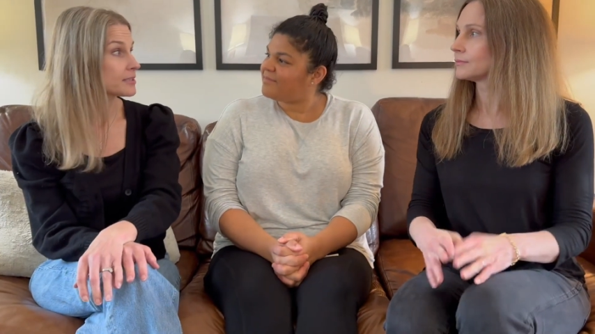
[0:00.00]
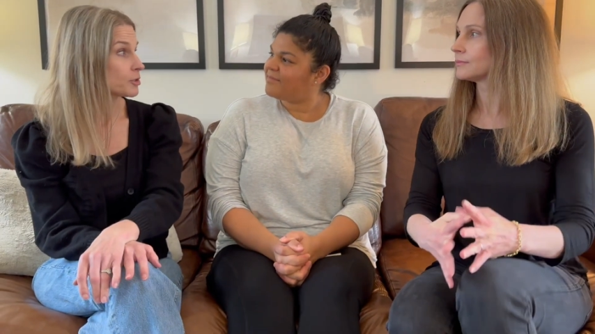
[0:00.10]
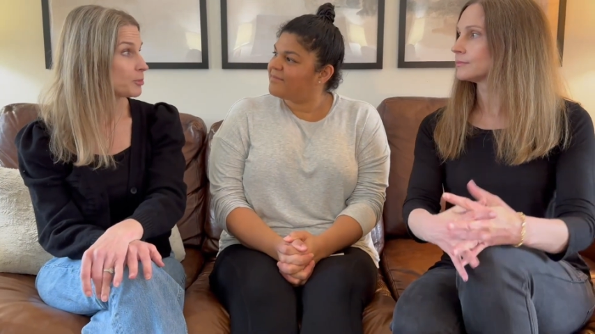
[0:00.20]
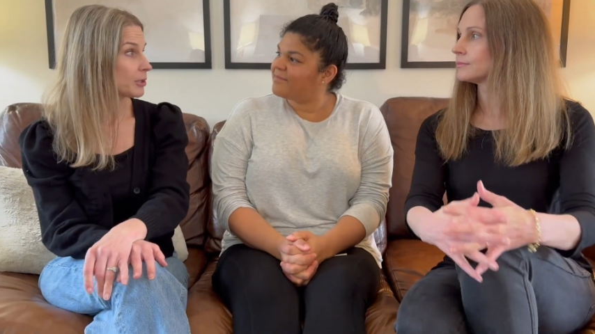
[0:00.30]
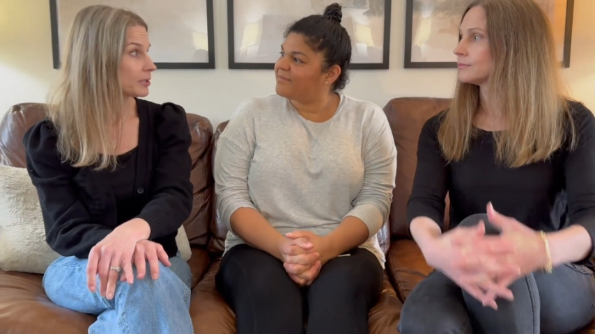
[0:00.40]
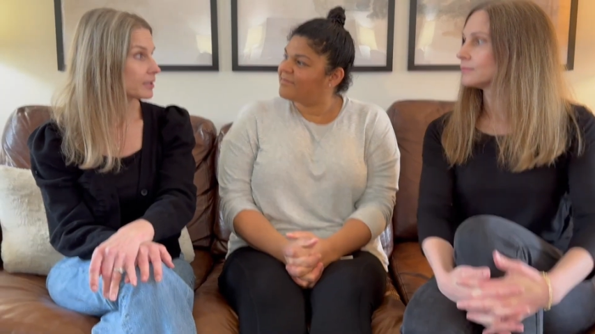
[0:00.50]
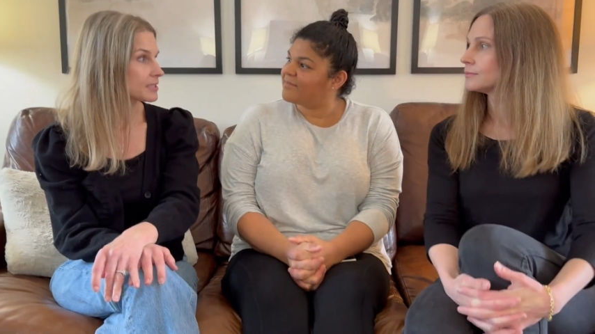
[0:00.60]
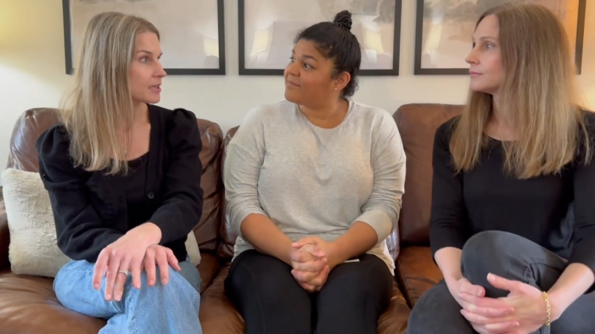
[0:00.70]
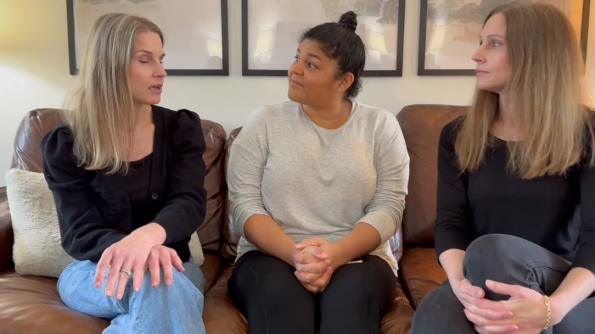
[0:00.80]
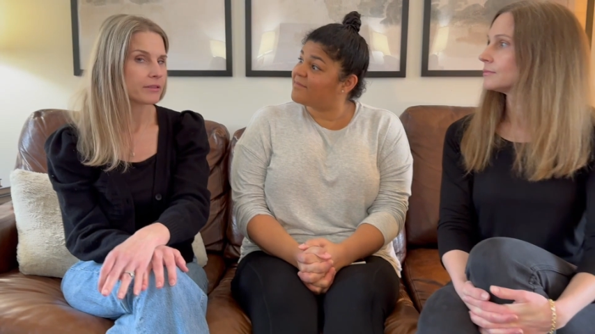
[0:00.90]
Speaker 1: new book. It's
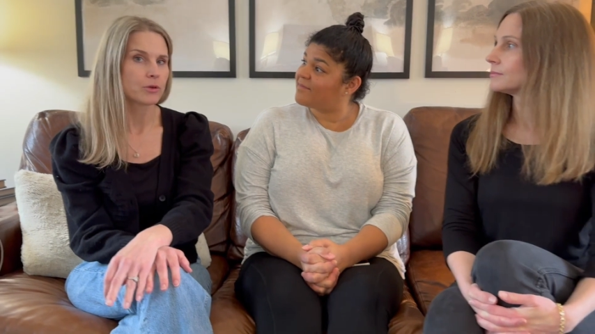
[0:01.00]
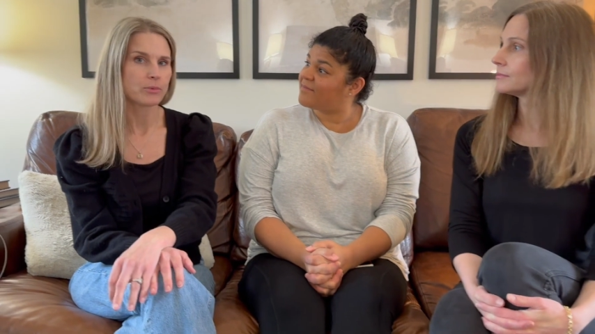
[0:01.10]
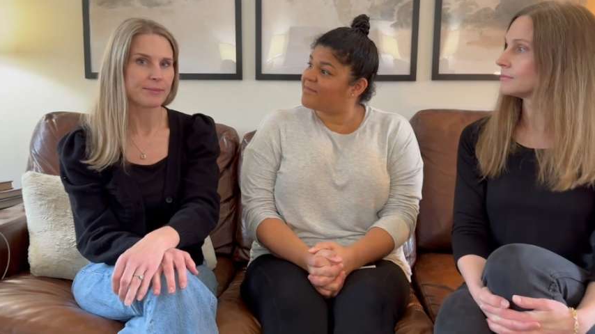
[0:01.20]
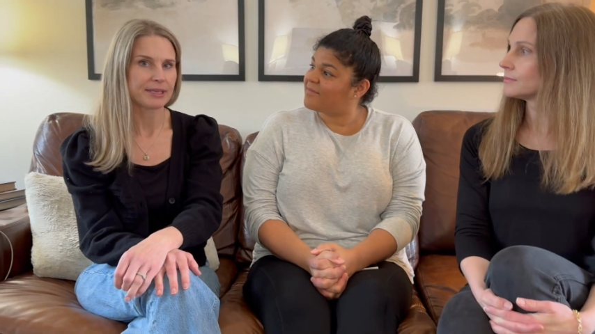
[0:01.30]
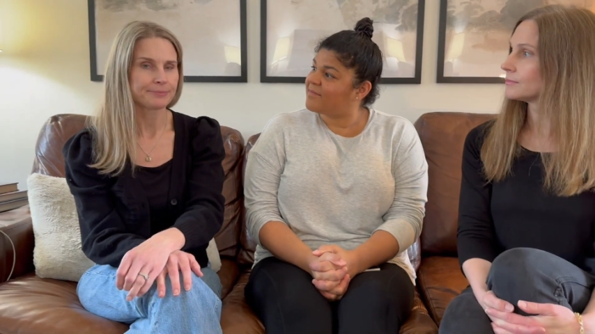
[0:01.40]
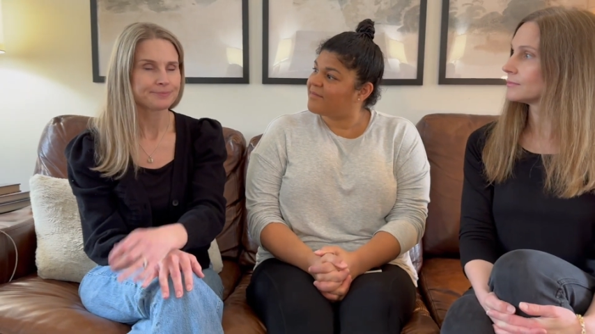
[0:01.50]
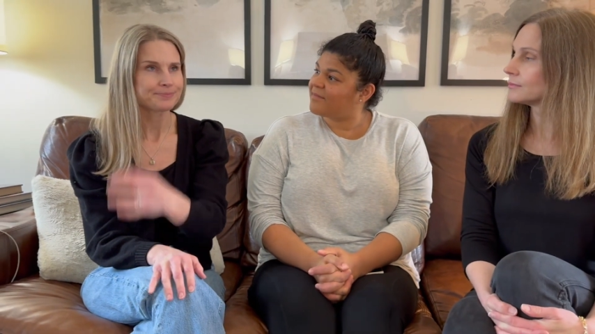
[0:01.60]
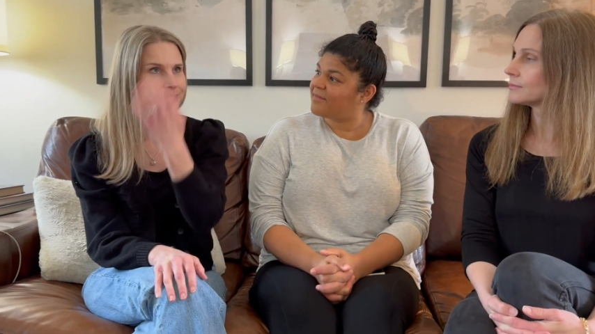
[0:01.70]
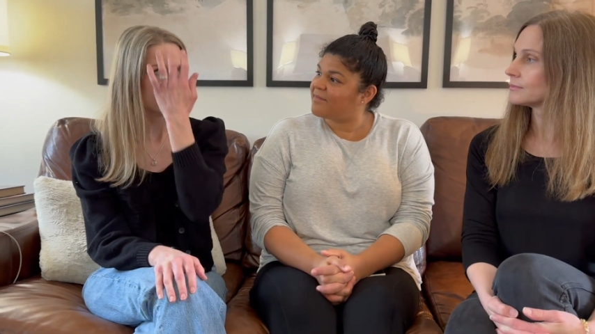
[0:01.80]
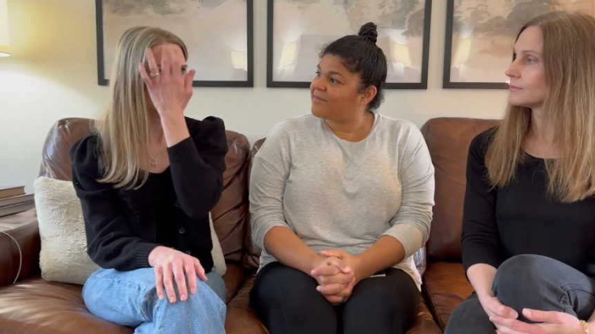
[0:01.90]
called The Women.
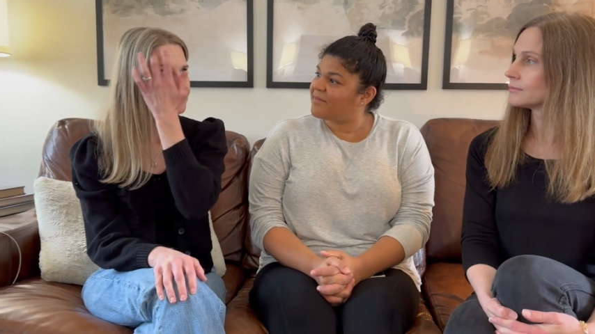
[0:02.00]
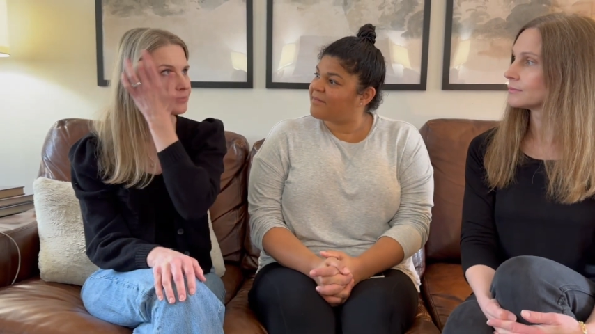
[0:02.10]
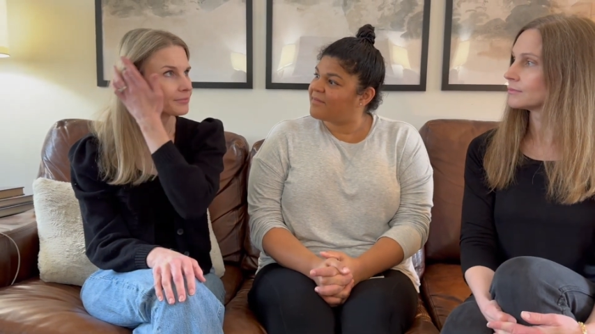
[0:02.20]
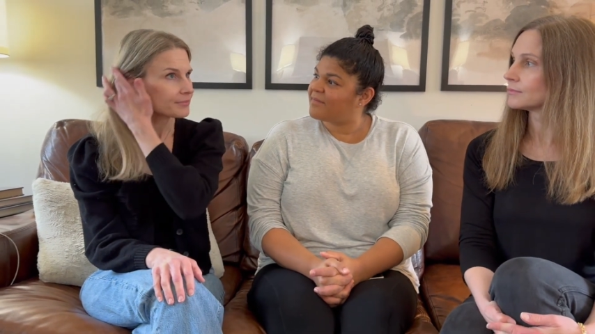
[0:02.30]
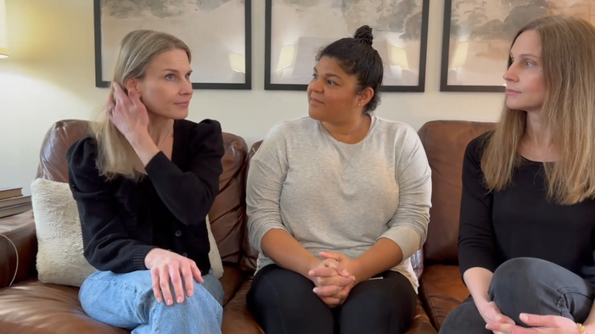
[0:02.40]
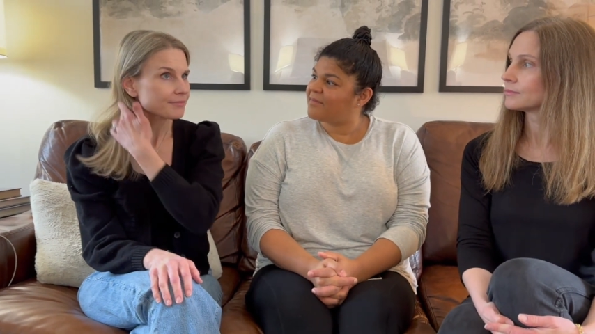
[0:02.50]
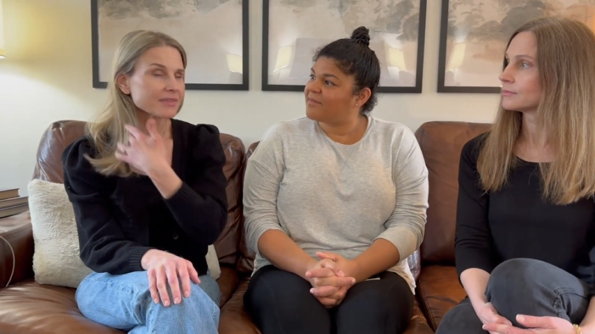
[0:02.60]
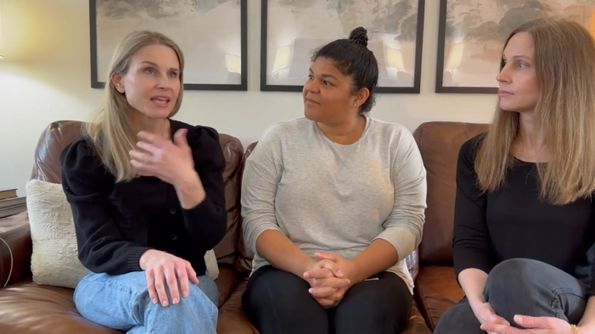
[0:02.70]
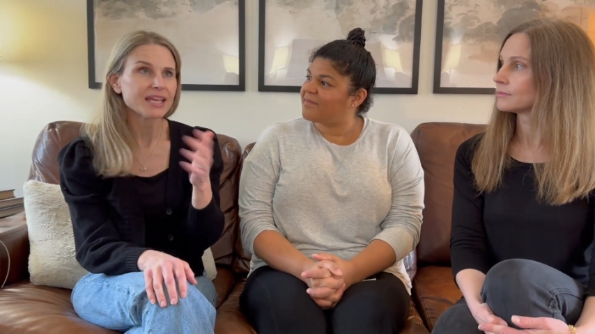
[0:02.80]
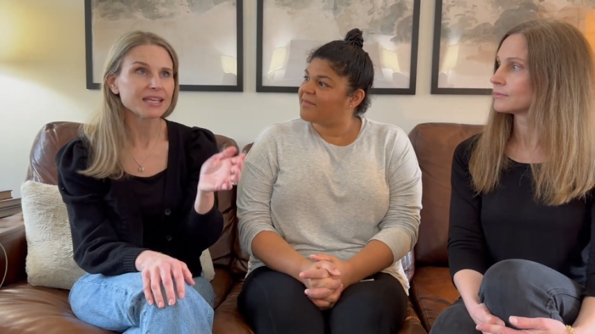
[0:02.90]

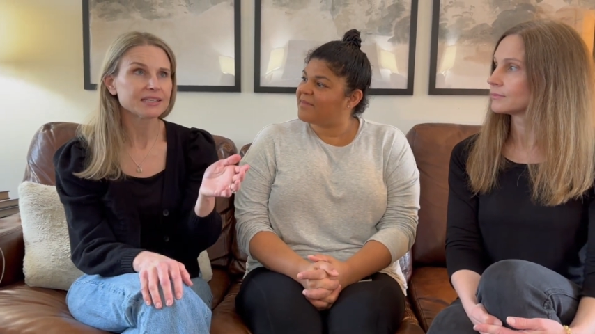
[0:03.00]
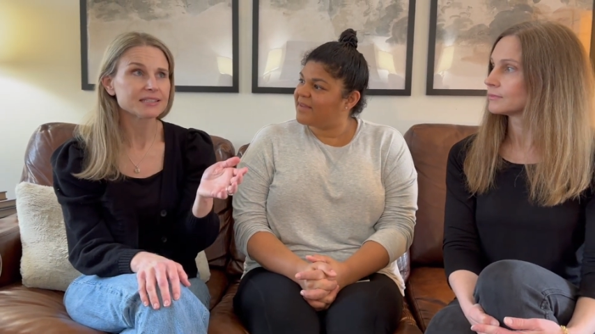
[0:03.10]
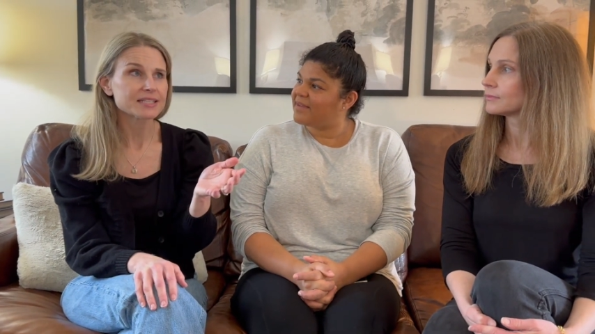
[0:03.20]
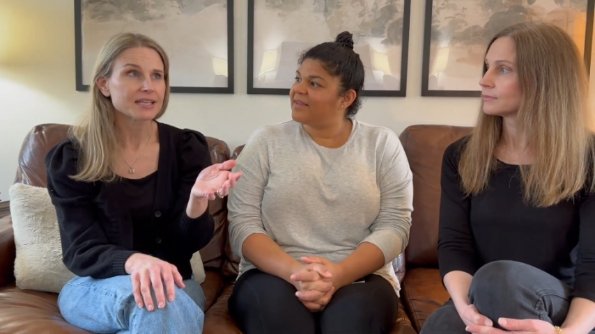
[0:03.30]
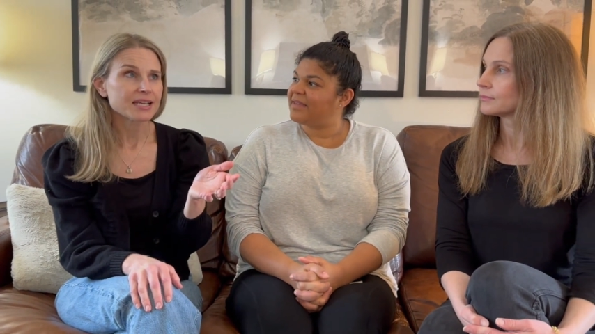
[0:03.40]
And